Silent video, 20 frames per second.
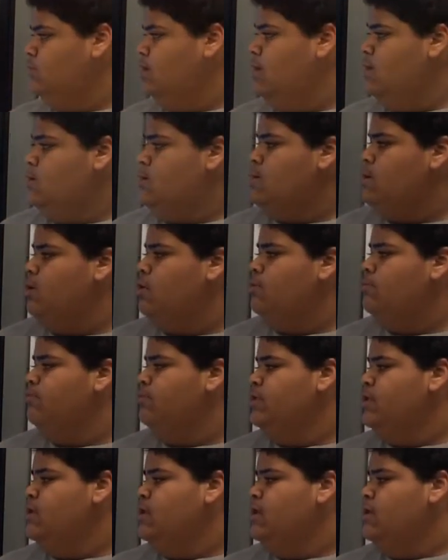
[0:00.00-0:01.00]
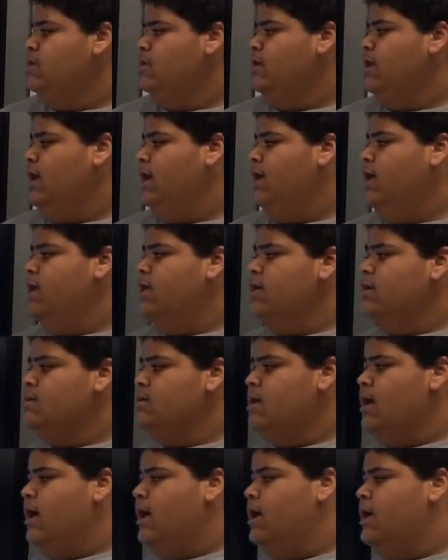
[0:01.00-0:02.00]
And so the
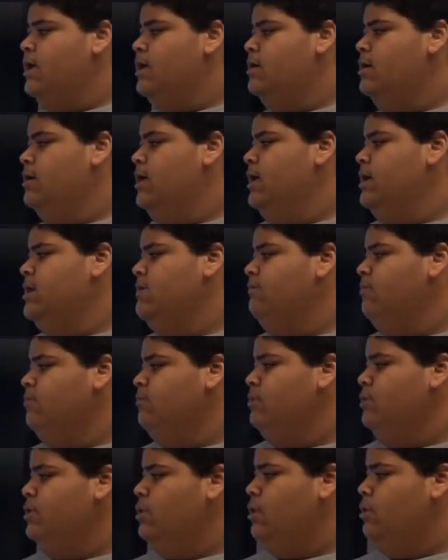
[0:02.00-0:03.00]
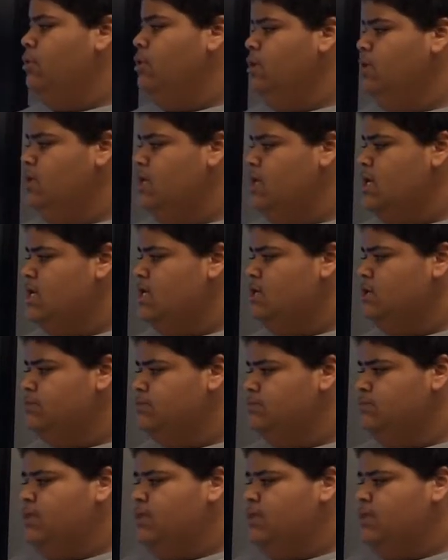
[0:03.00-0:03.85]
eggs I collected from the lower tank,